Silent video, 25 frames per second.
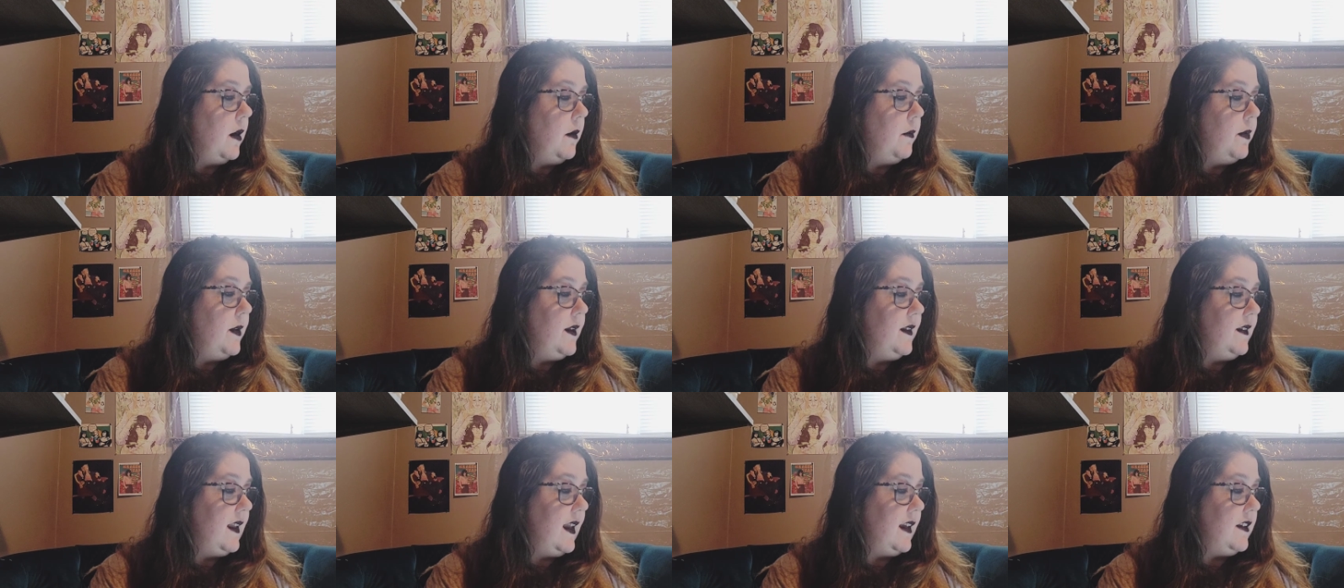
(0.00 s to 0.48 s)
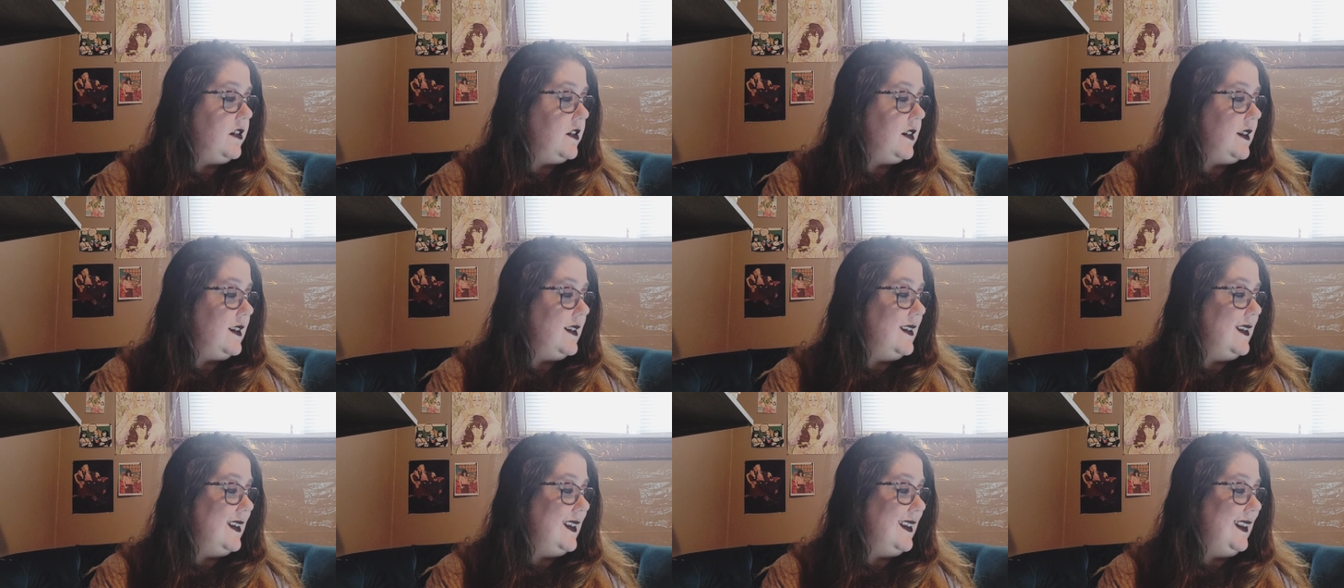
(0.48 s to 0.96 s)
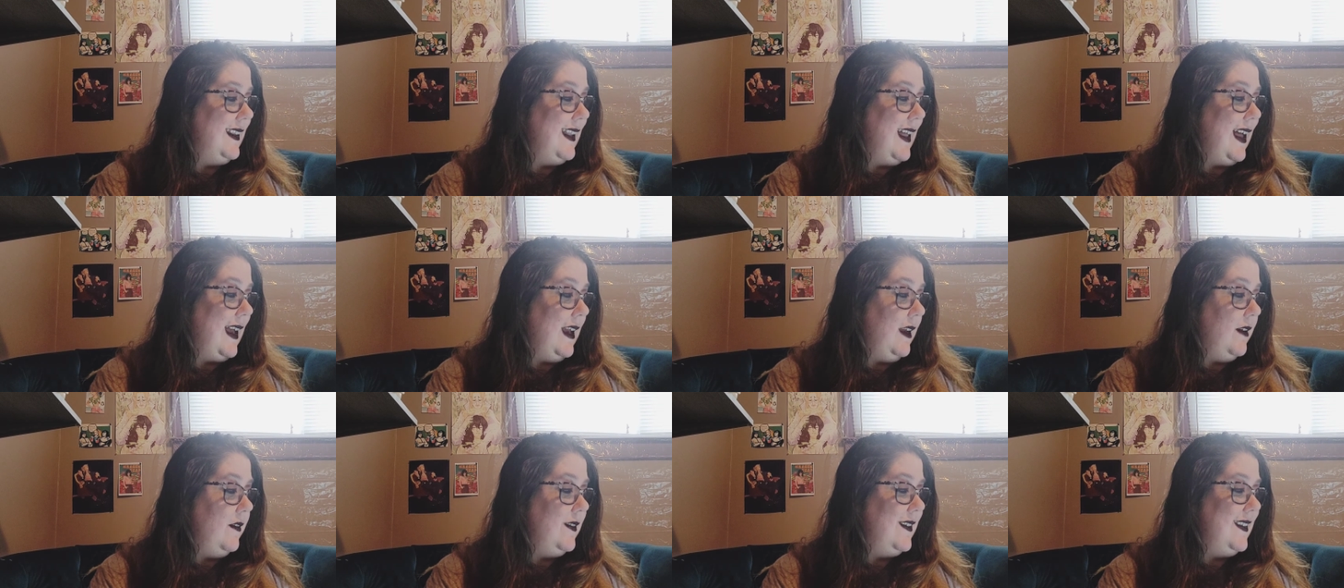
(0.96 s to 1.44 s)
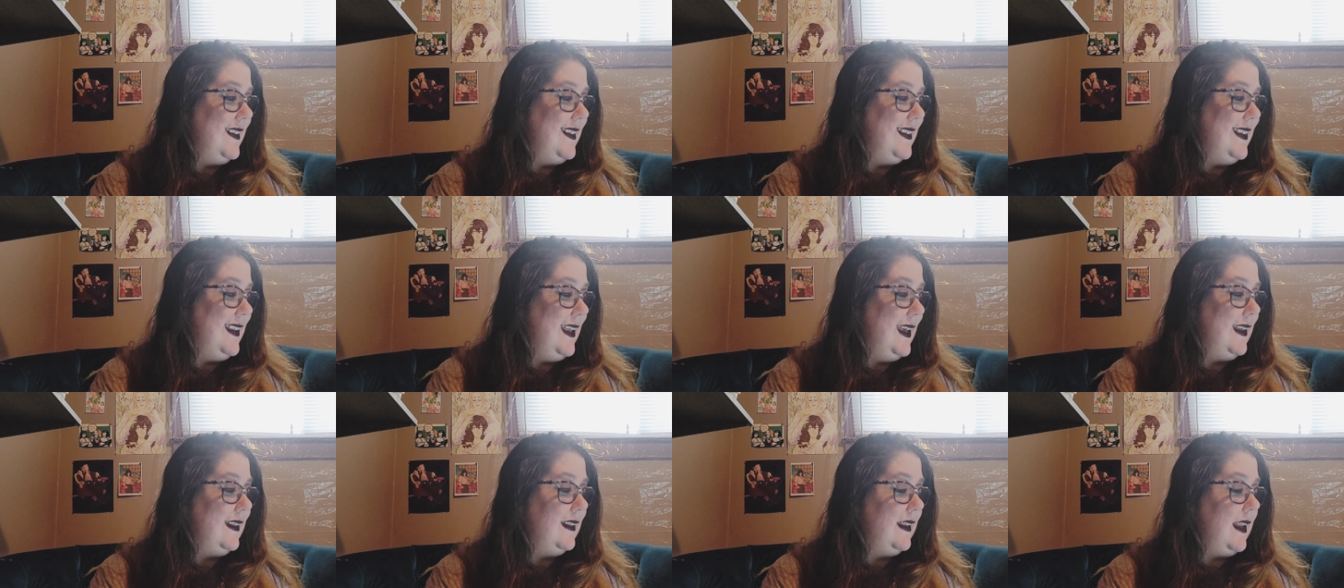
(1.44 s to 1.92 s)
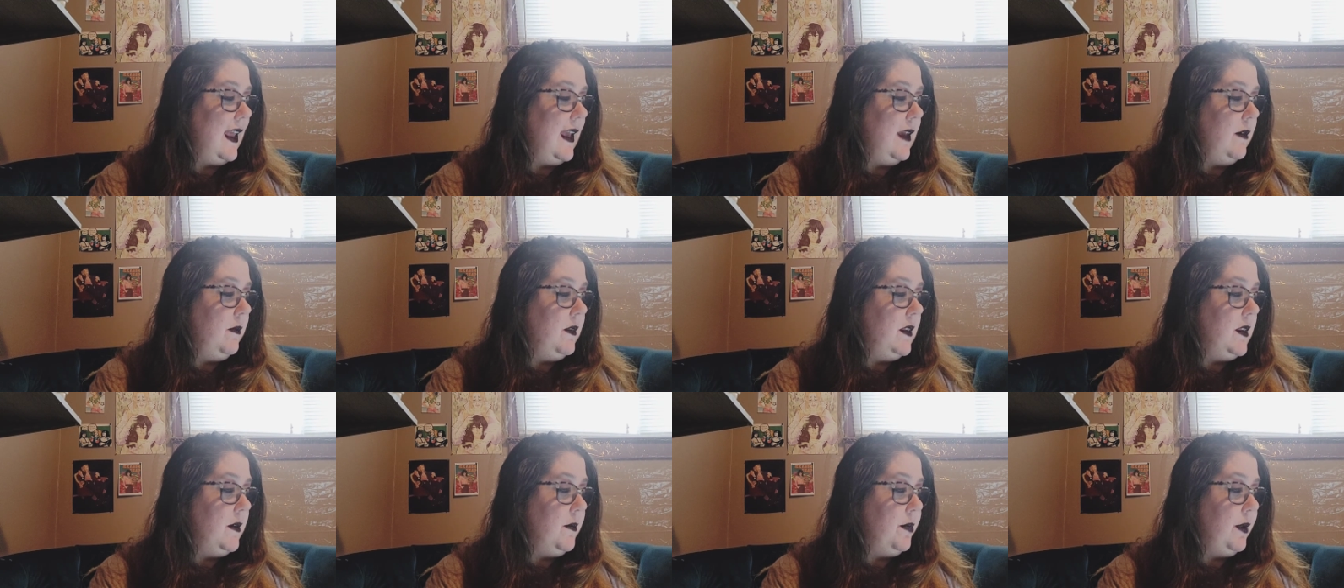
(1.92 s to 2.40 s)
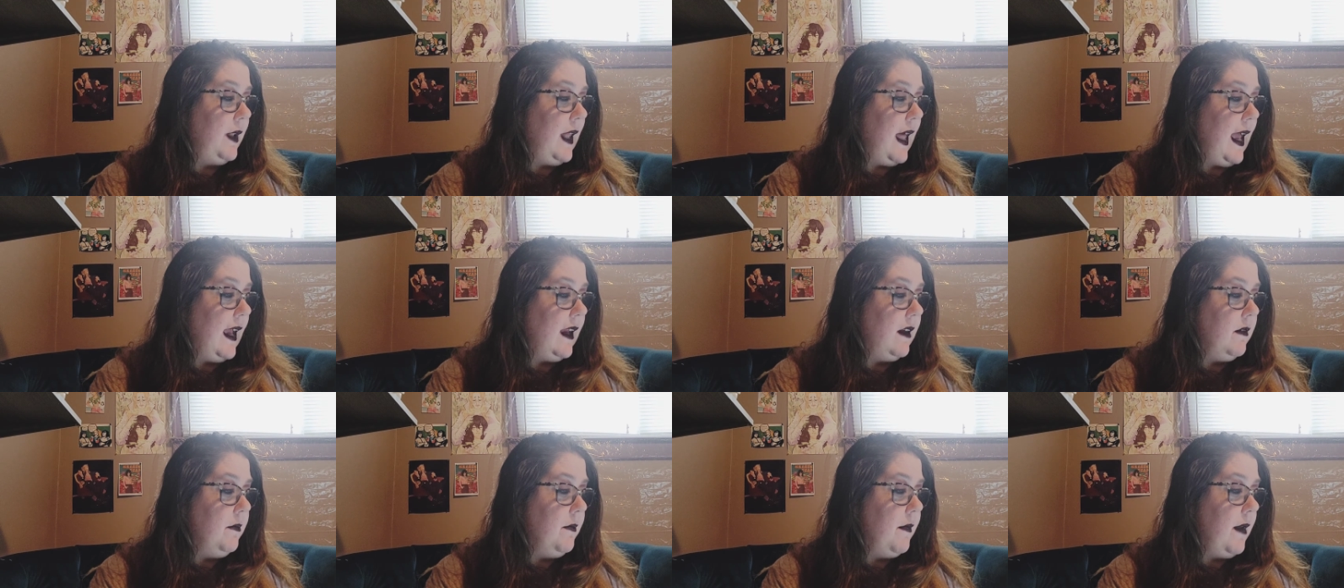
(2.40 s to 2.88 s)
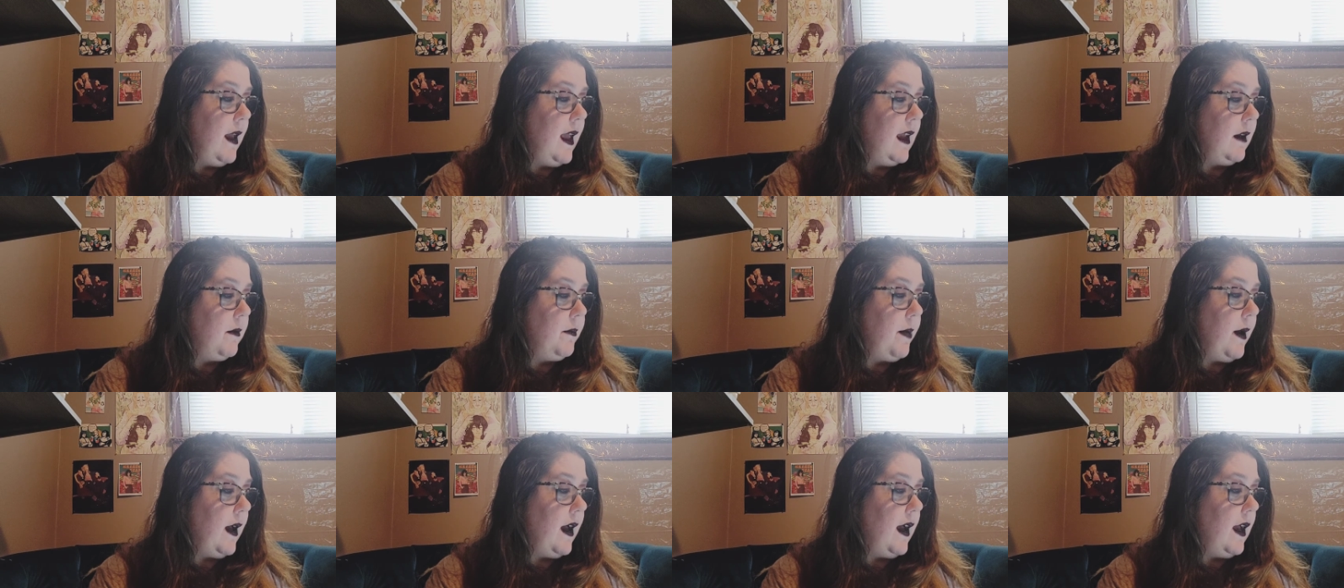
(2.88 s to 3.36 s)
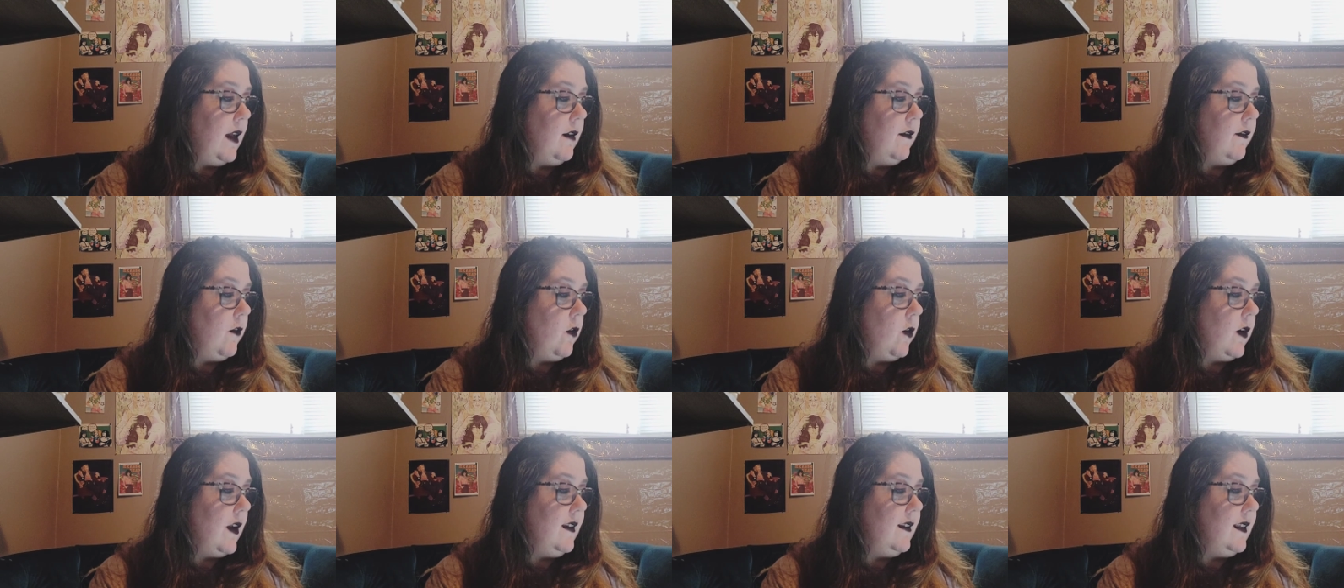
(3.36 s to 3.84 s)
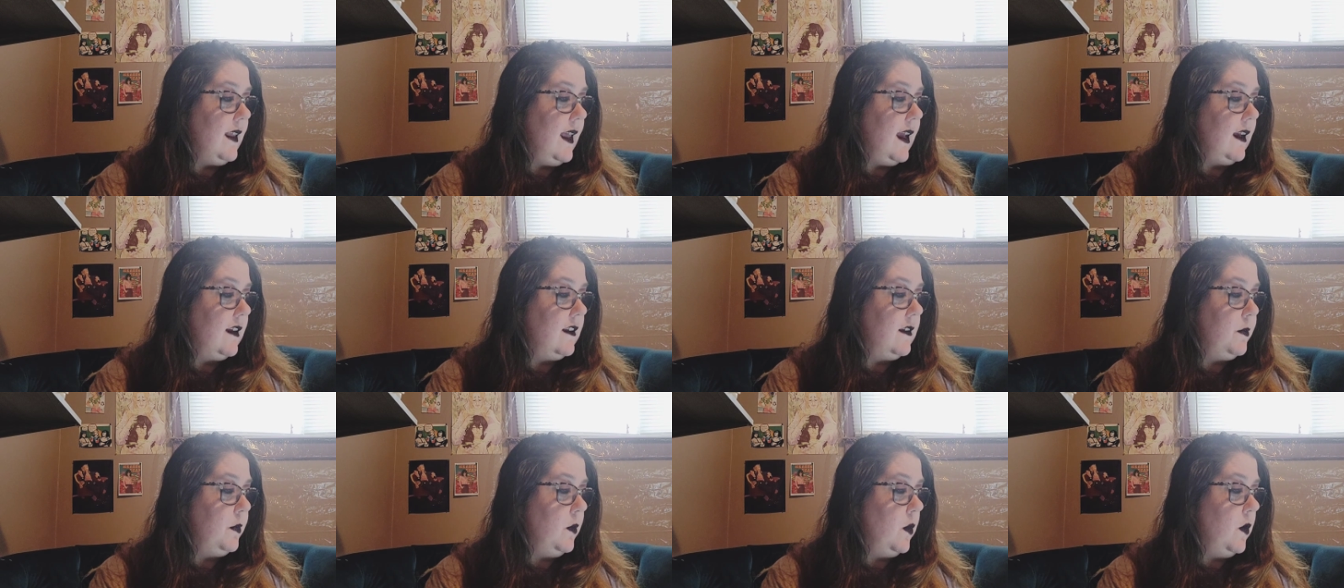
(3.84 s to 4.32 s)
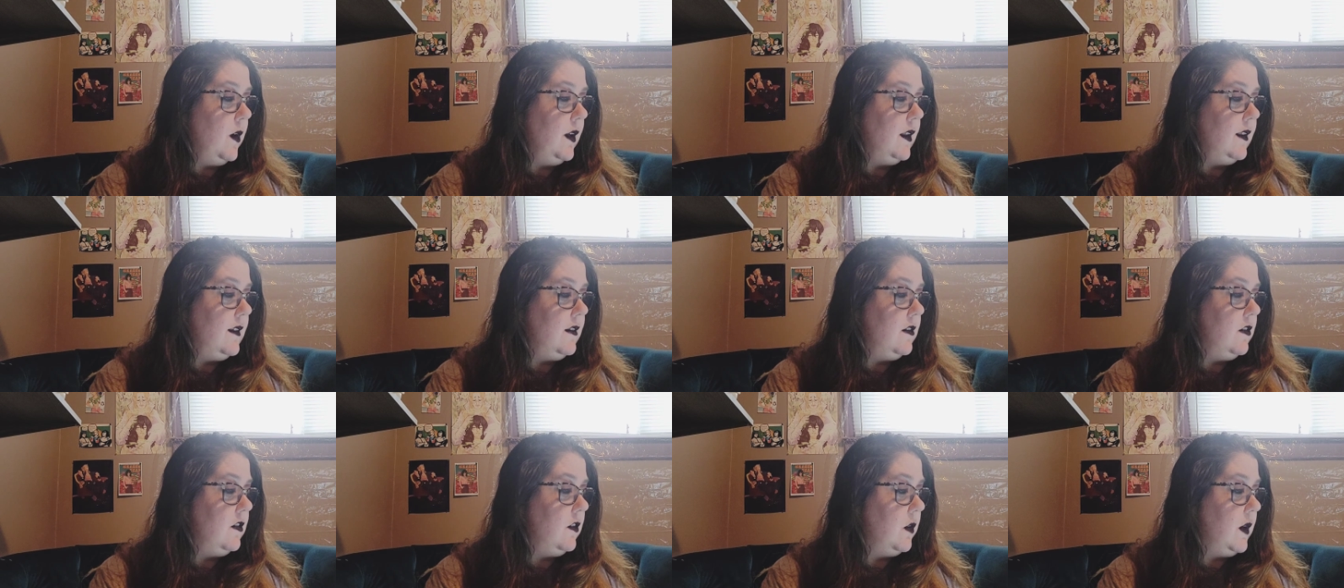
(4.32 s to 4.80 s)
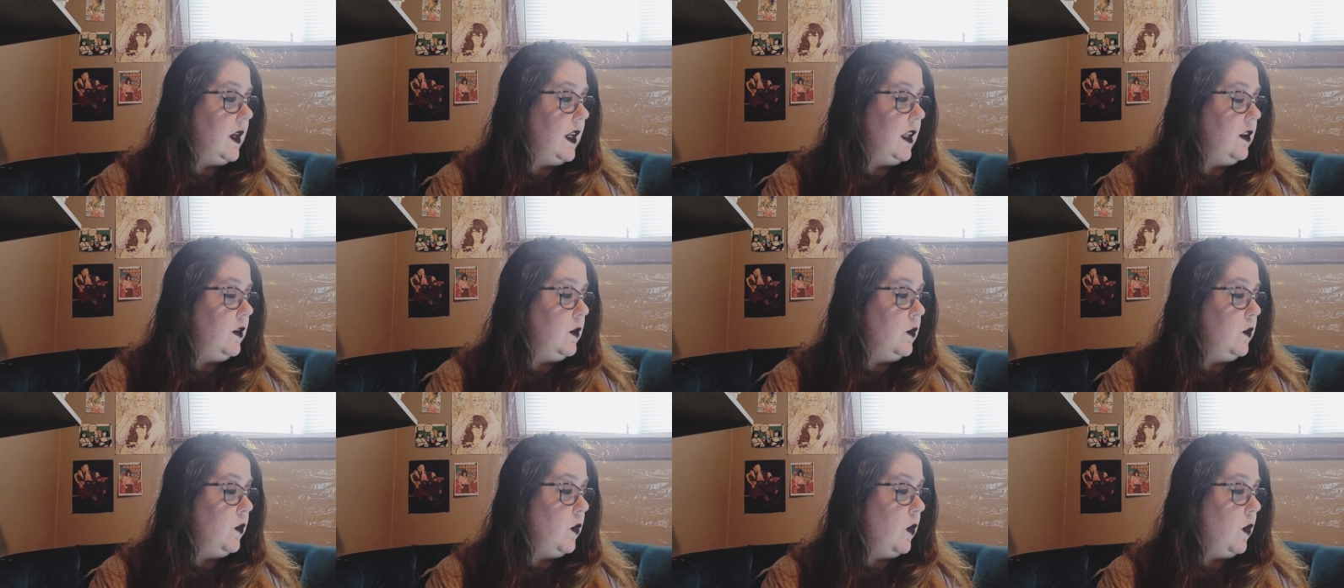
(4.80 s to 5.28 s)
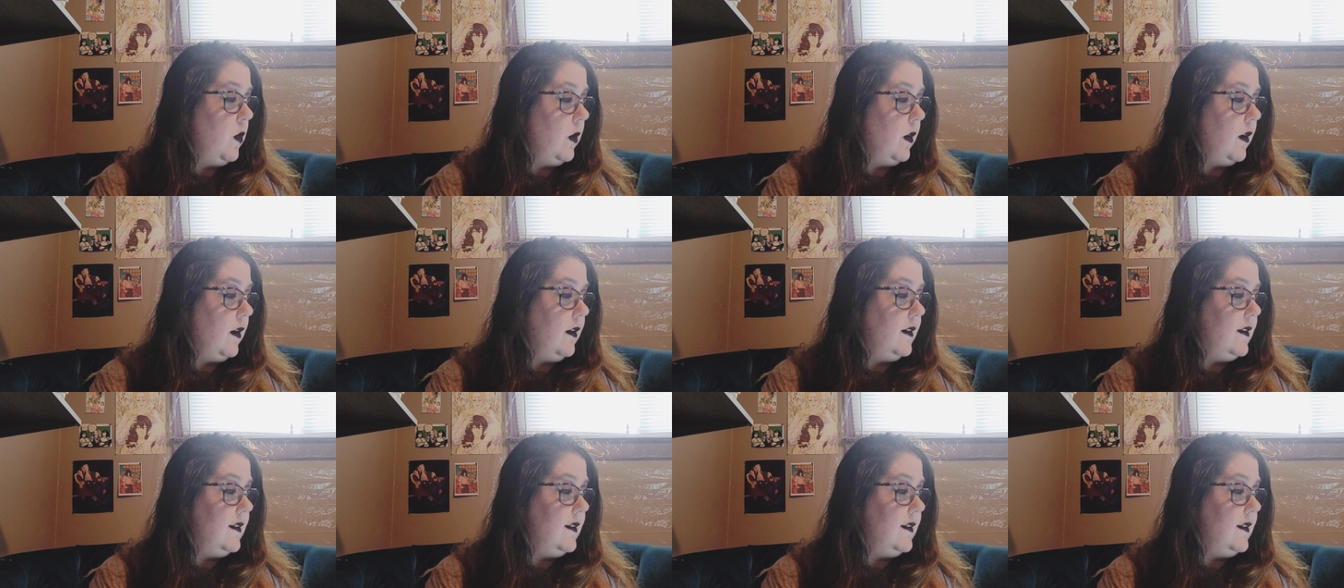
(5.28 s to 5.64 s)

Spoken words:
possessions, and lives. Nicknamed the Black Magpie for his exploits during the war,